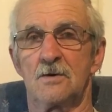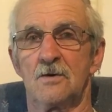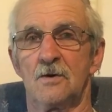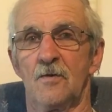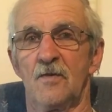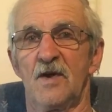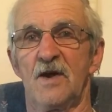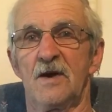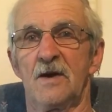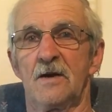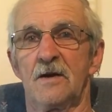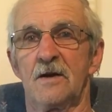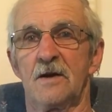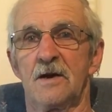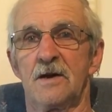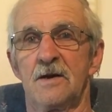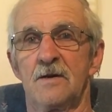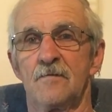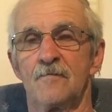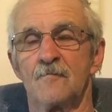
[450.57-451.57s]
to bed at
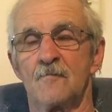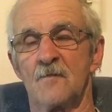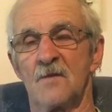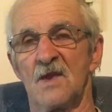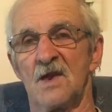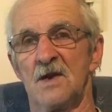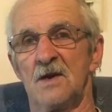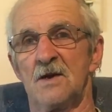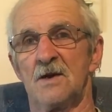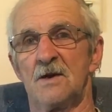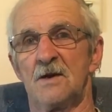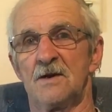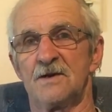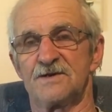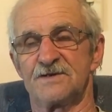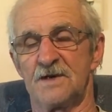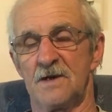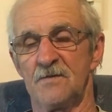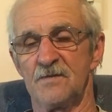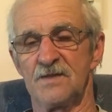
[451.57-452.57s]
night.
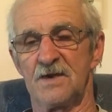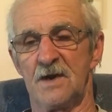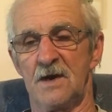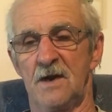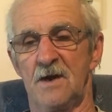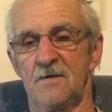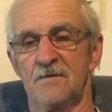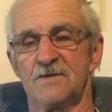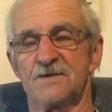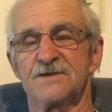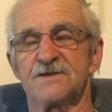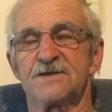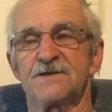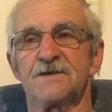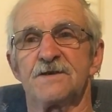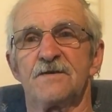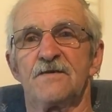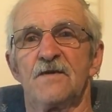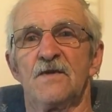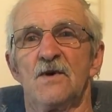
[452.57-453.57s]
Sometimes,
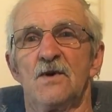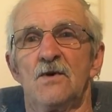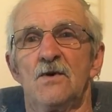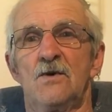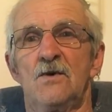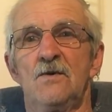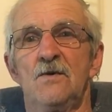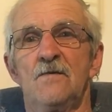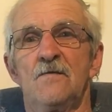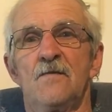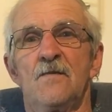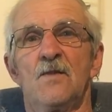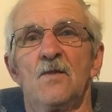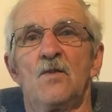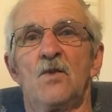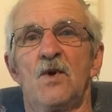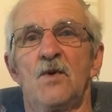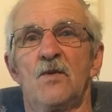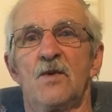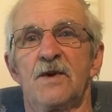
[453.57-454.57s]
though,
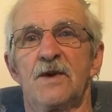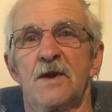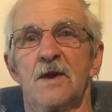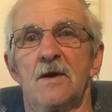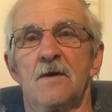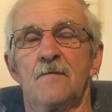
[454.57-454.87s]
we would